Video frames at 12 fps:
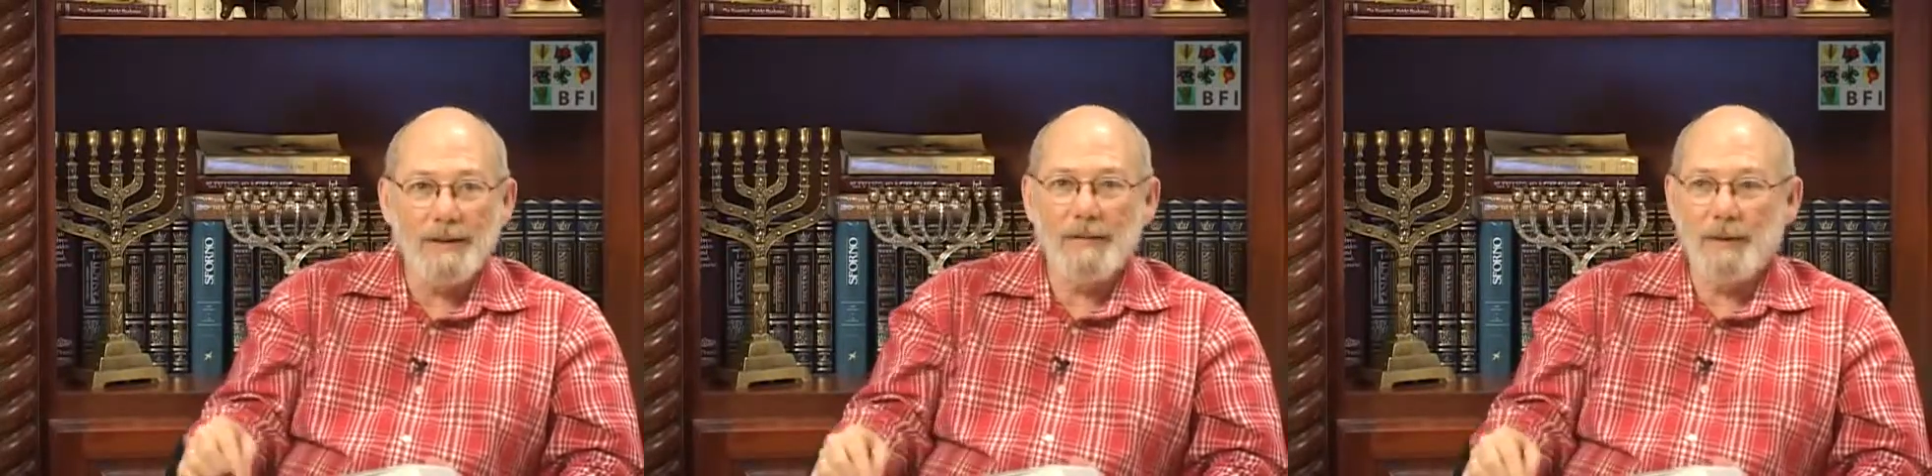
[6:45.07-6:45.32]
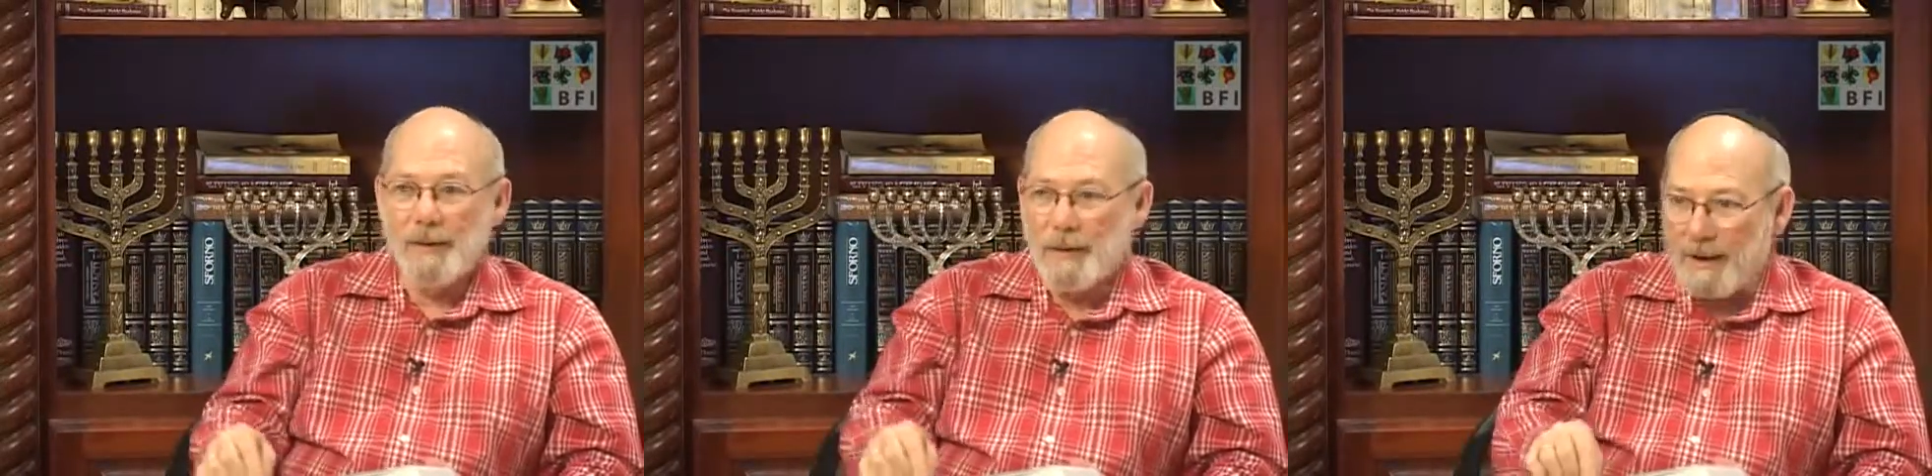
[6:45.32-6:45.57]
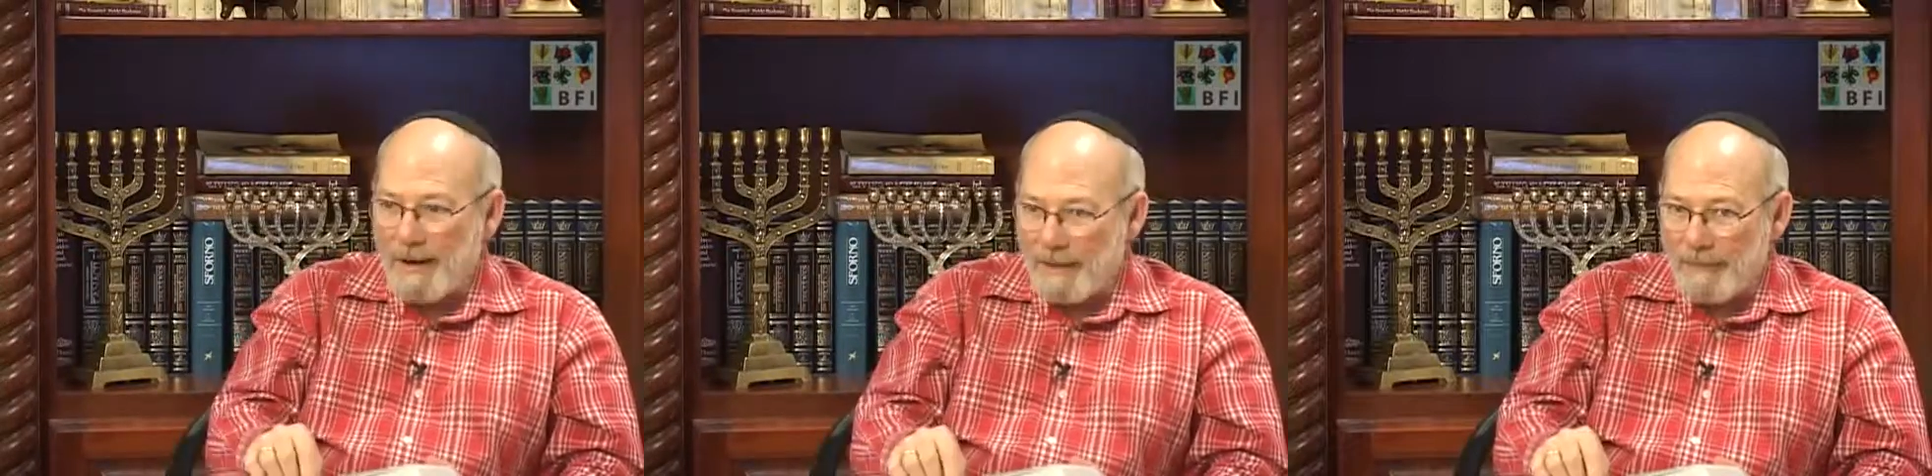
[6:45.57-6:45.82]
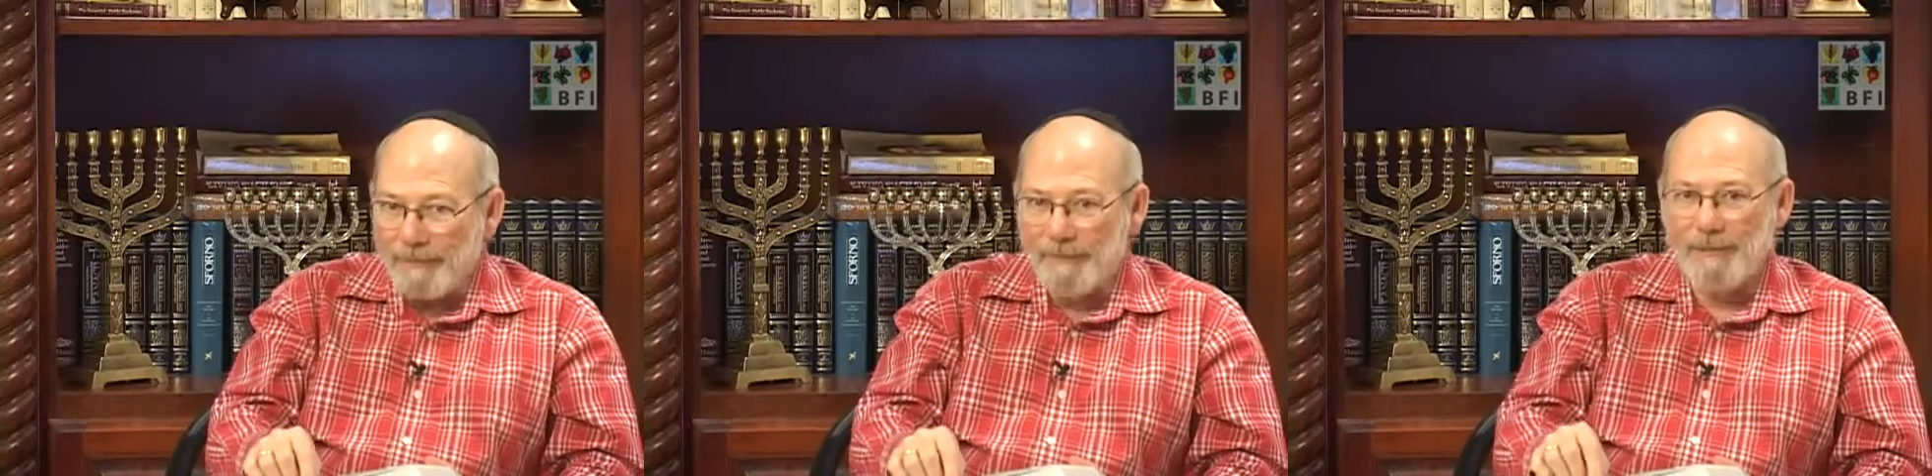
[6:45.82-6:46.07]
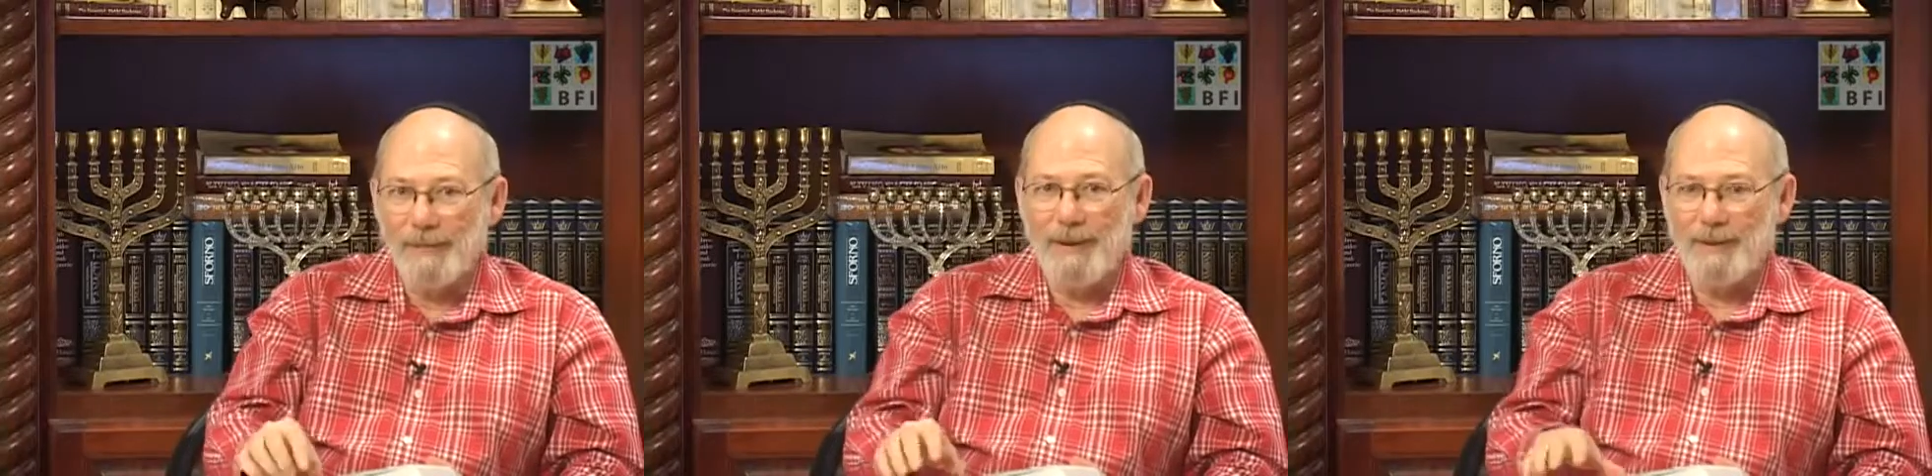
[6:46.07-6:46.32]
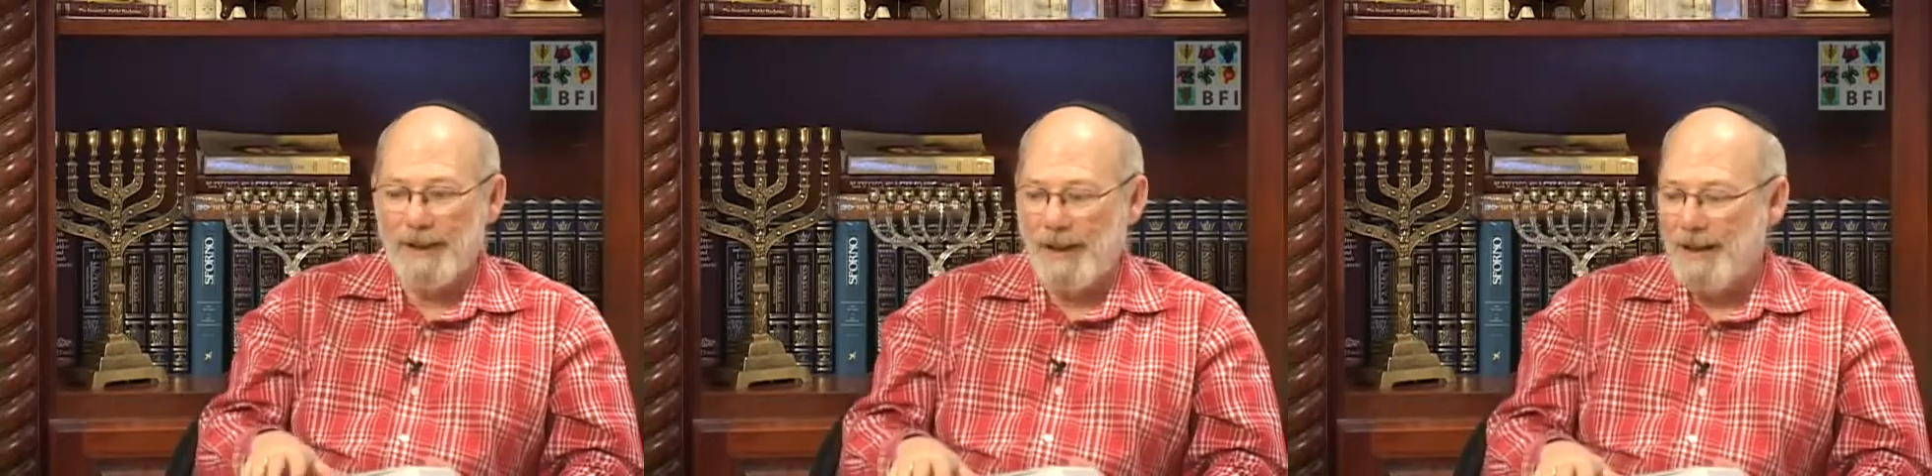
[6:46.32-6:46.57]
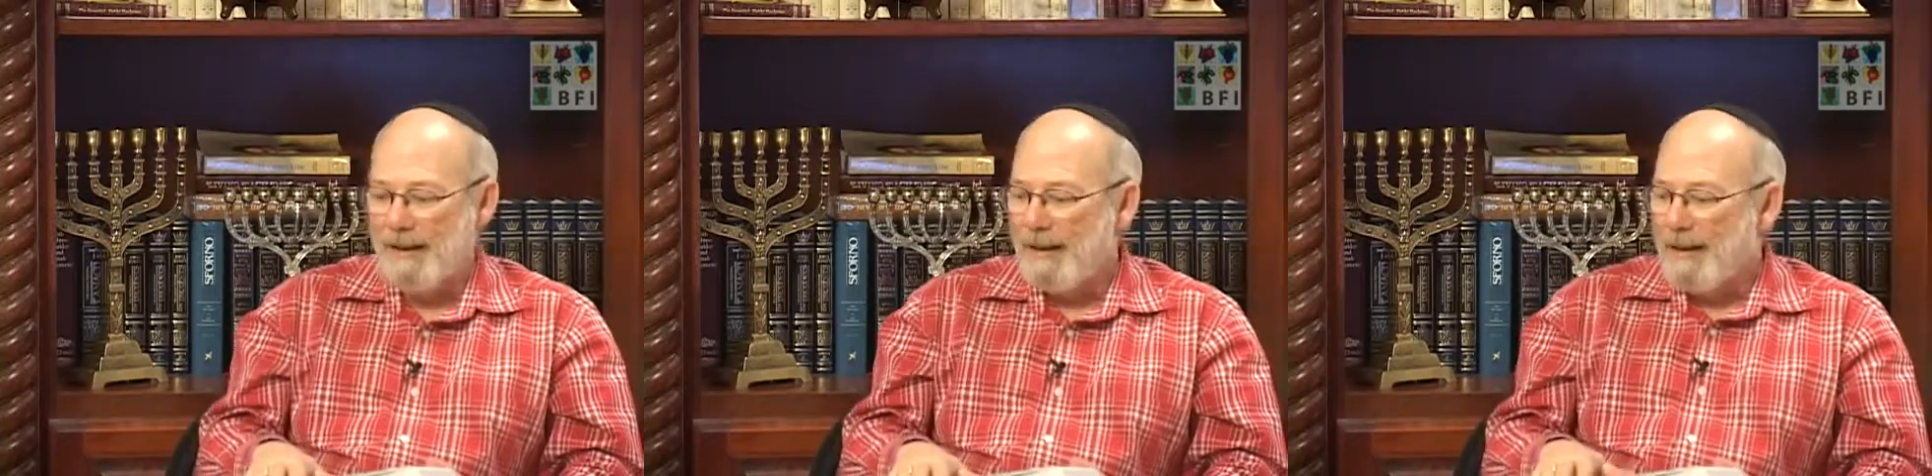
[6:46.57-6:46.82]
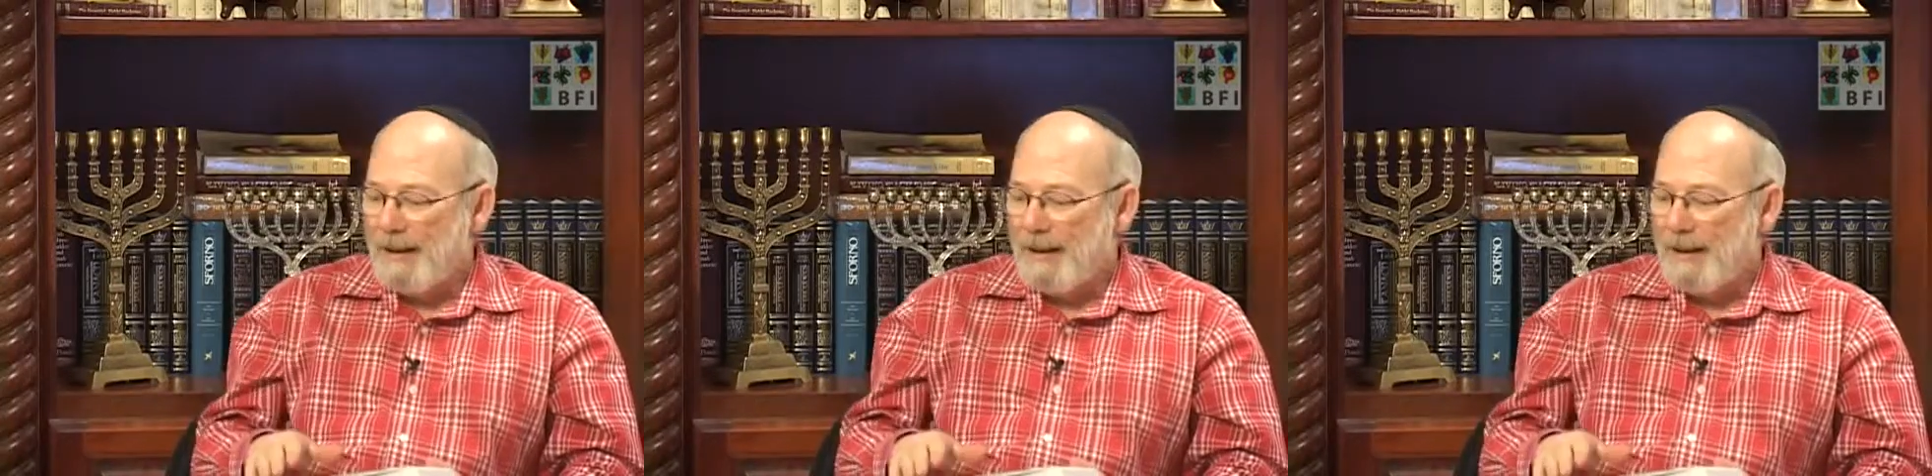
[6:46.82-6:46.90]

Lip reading: of the Torah, okay?